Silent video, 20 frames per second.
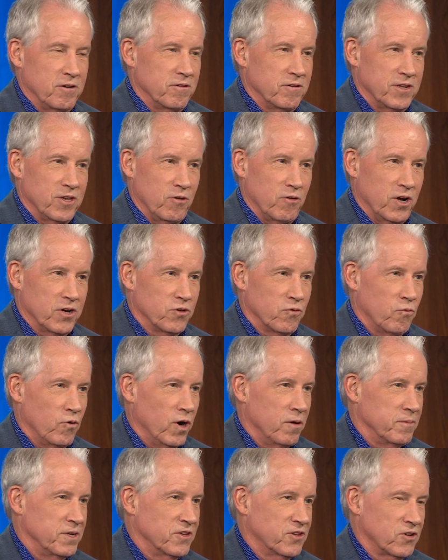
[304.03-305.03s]
they're, they're
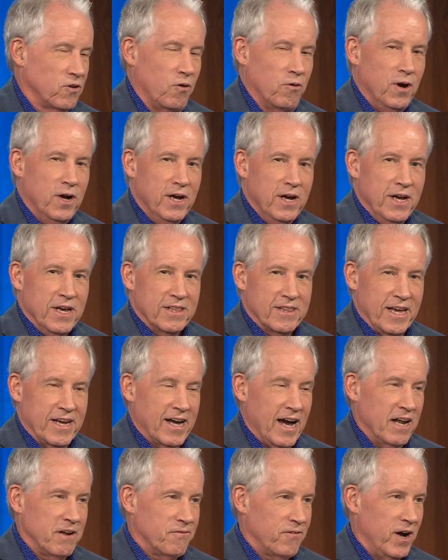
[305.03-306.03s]
underwhelming. So they
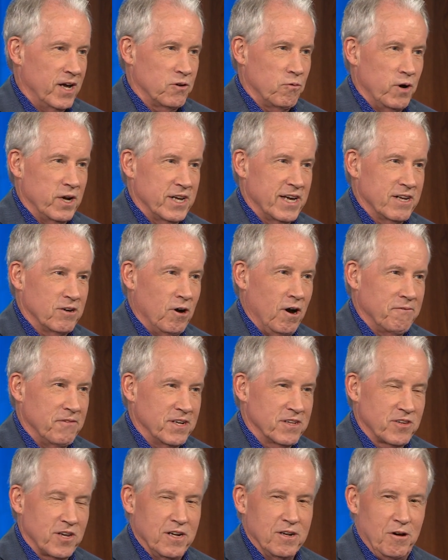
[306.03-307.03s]
got to find a way to get
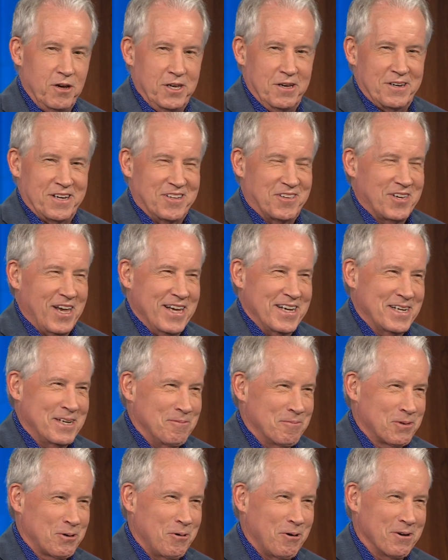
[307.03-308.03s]
offense. I know you can say
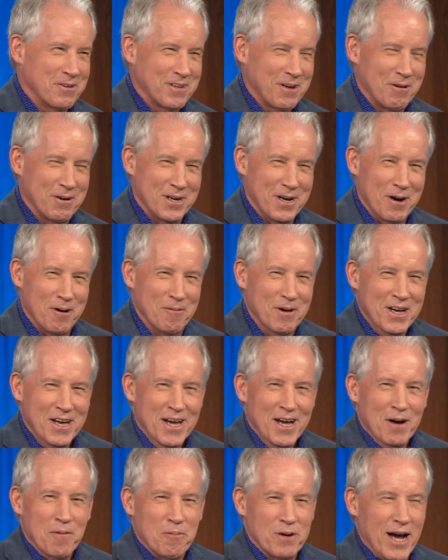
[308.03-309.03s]
keep Torres, that would help.
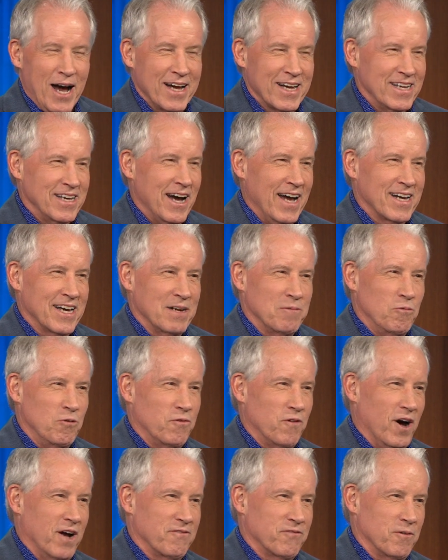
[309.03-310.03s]
But I, I got to
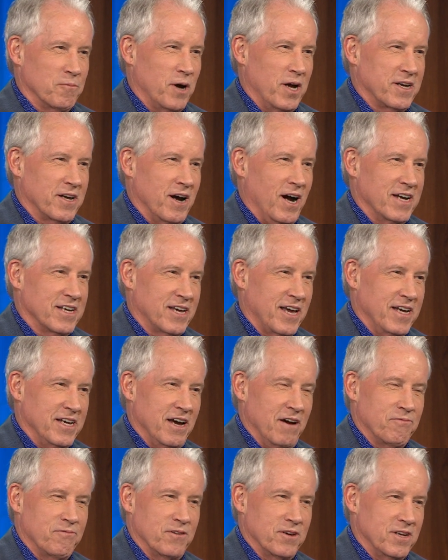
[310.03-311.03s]
move on from Mike
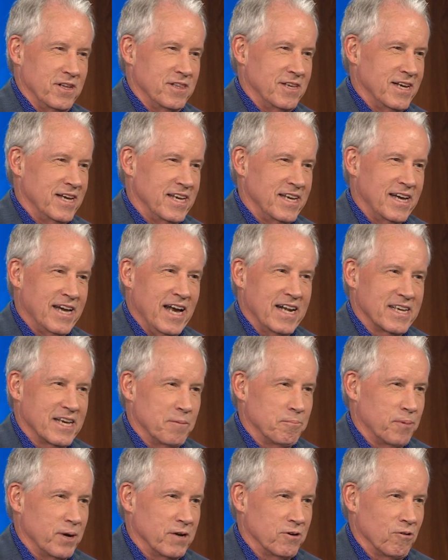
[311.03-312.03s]
IKF. You got to
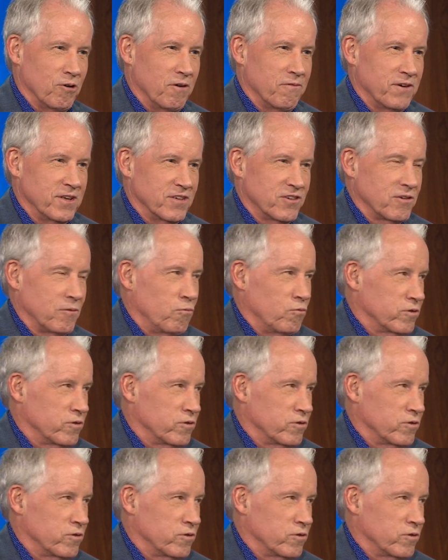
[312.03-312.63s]
get better offense